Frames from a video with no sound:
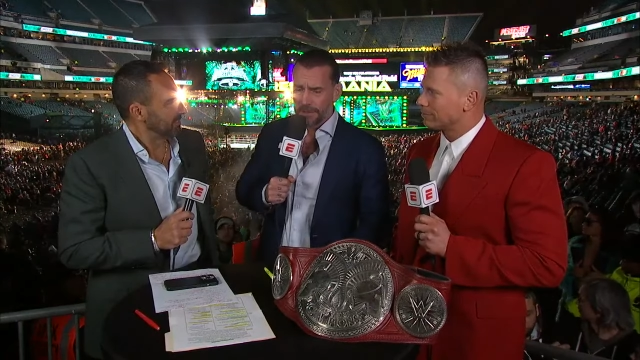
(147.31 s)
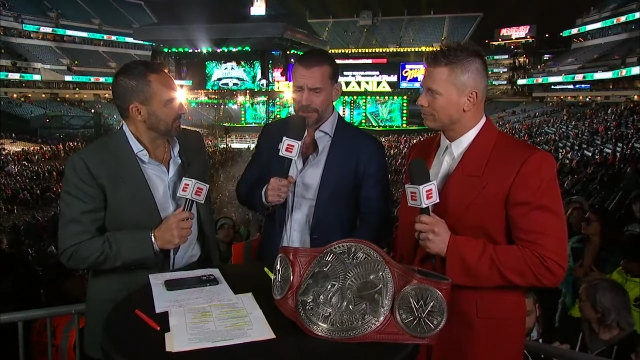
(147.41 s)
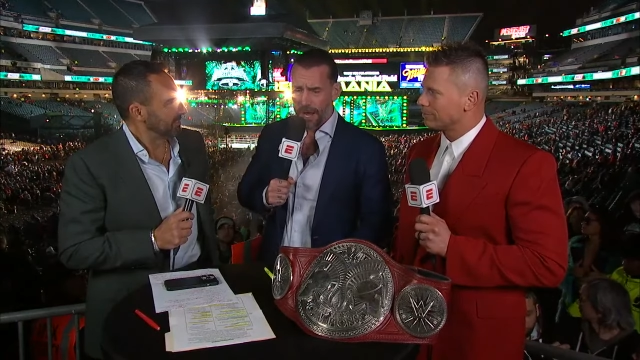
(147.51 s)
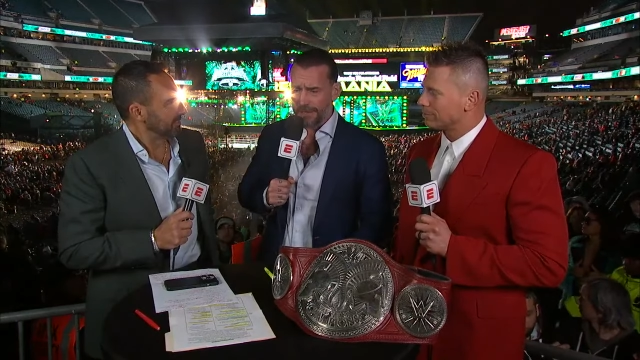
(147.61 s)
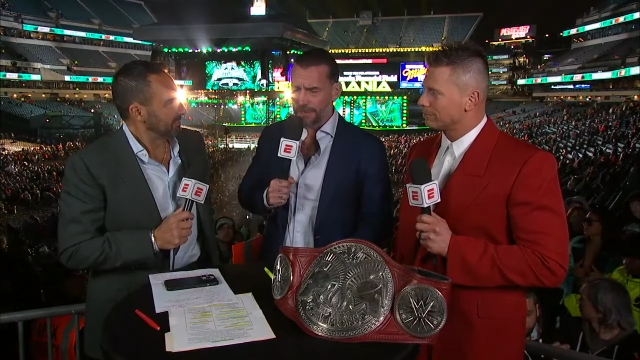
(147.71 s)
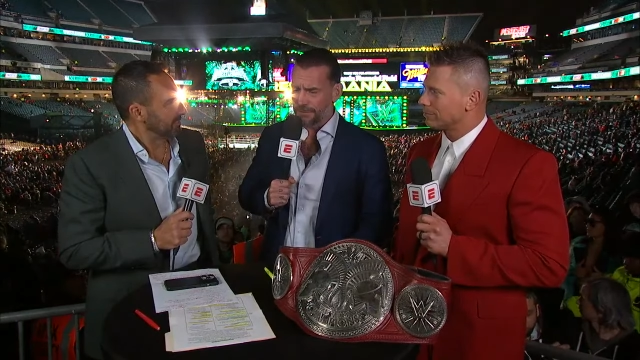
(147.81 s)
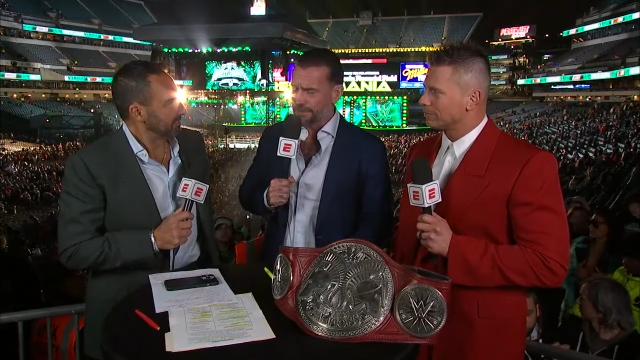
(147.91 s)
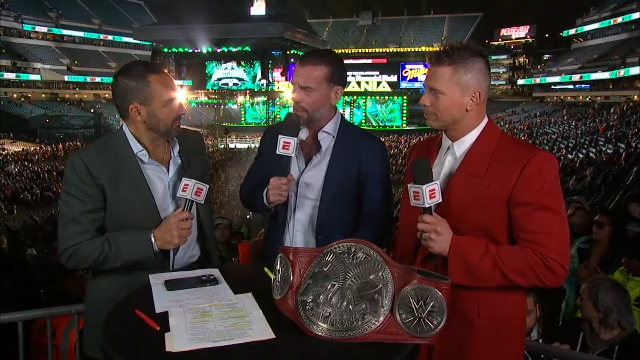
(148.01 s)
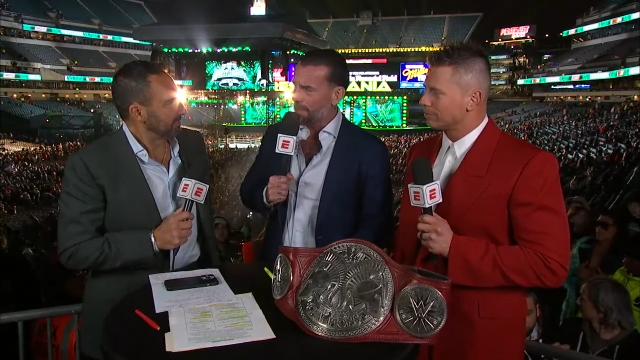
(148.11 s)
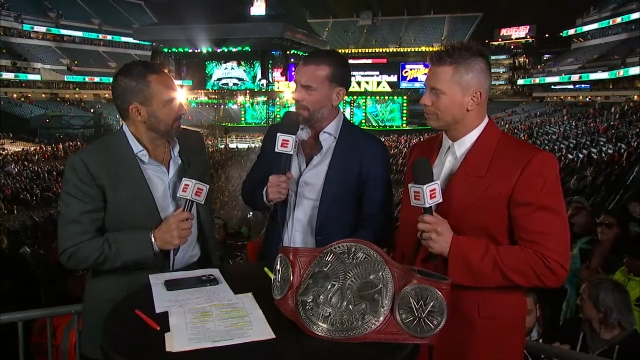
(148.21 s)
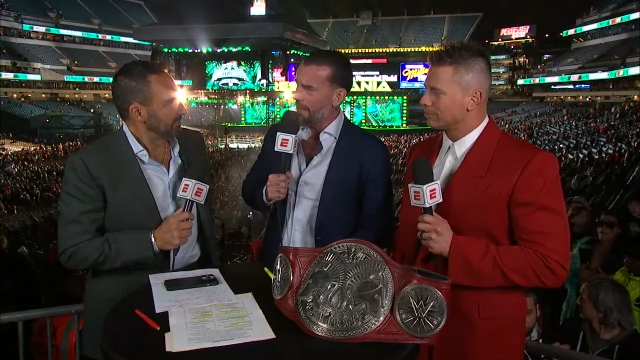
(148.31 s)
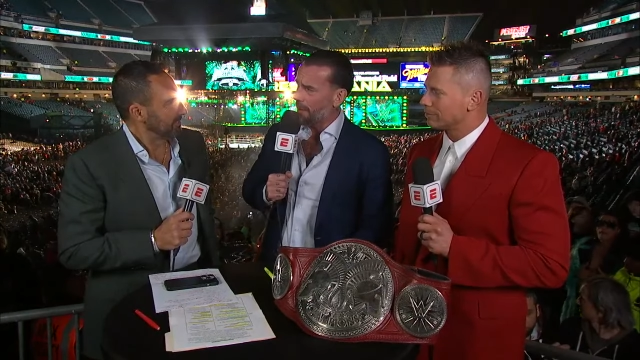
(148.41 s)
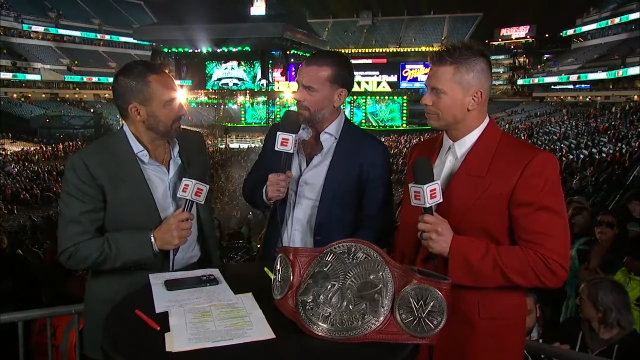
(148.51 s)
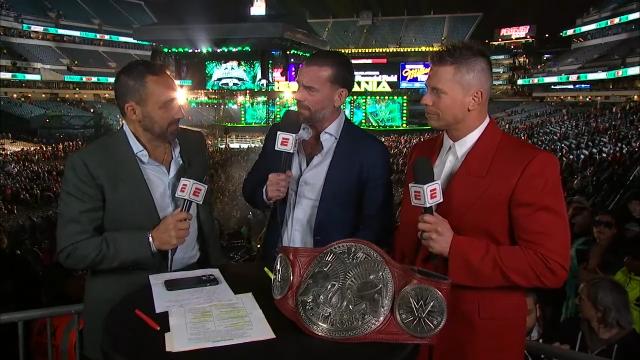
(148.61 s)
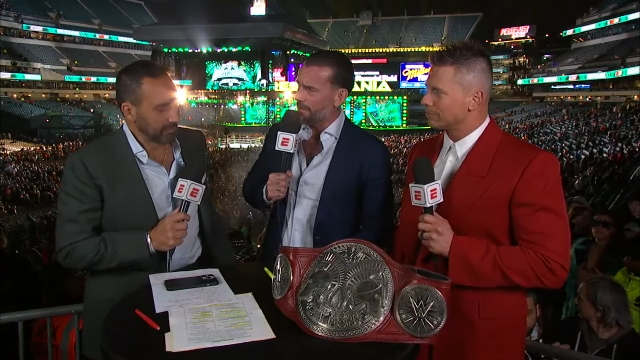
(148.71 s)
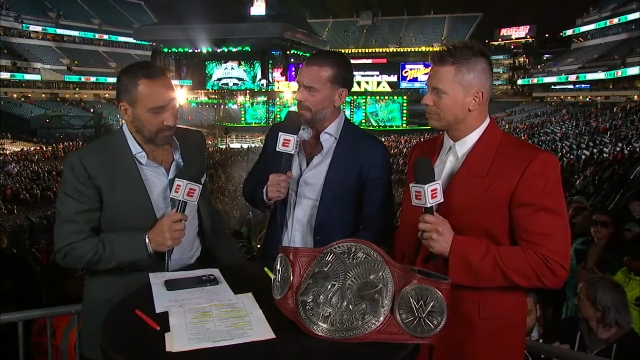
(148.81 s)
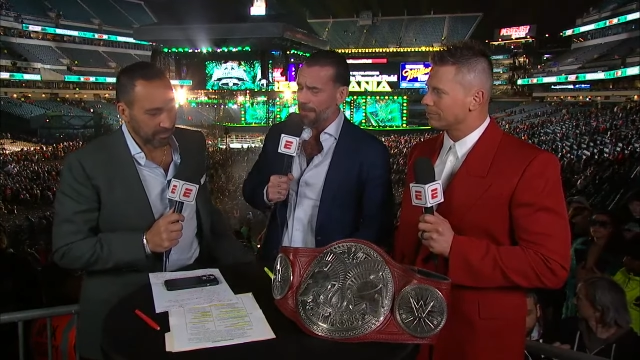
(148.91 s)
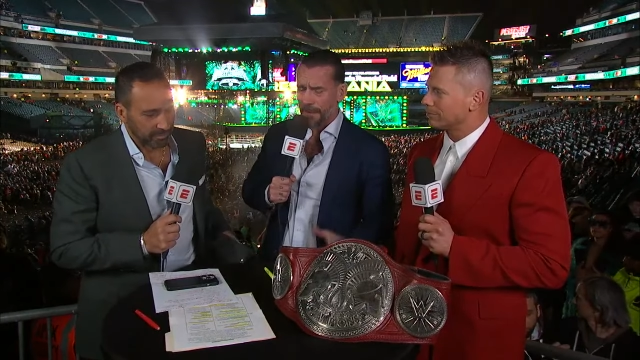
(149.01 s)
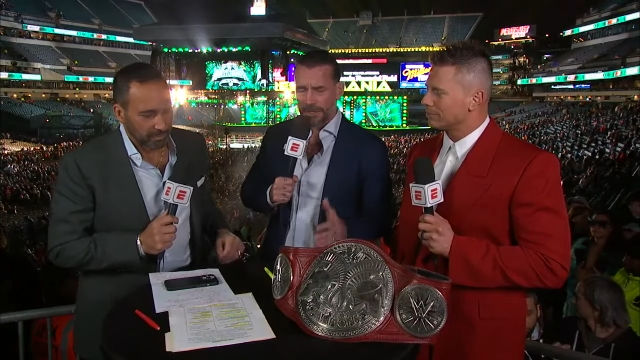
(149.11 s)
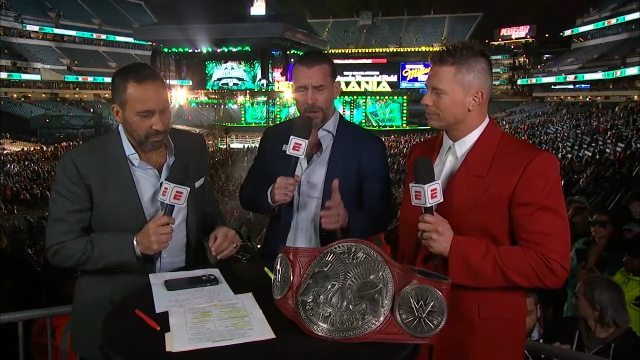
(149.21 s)
Speaker 1: shocking result on that one for me. I
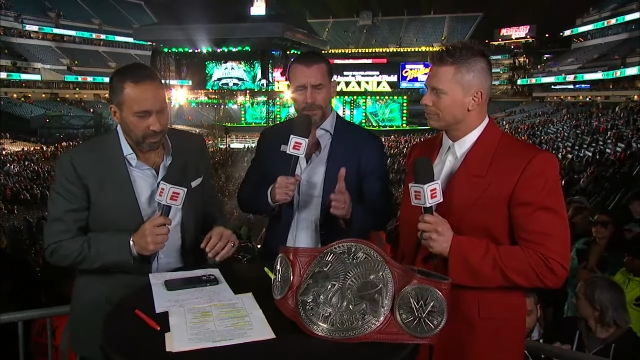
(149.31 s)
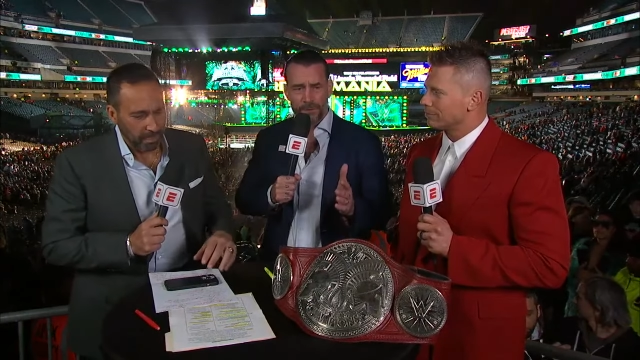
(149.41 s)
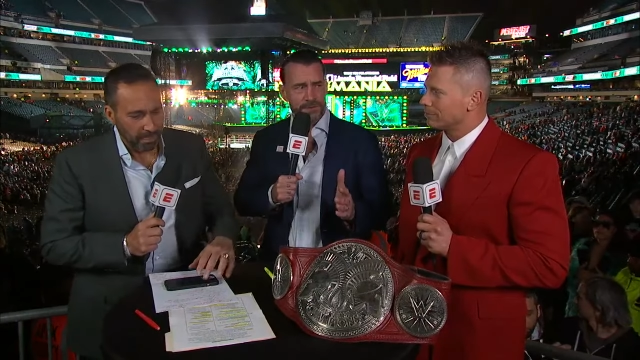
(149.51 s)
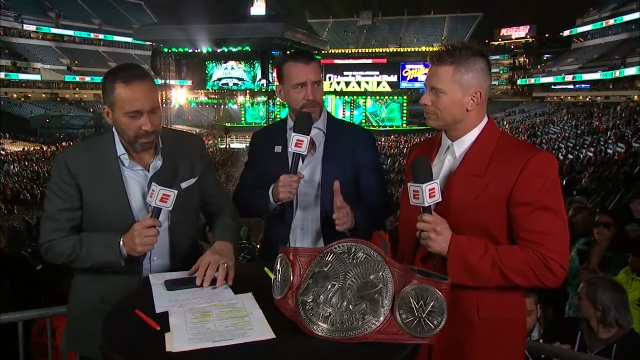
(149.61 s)
thought Gunther was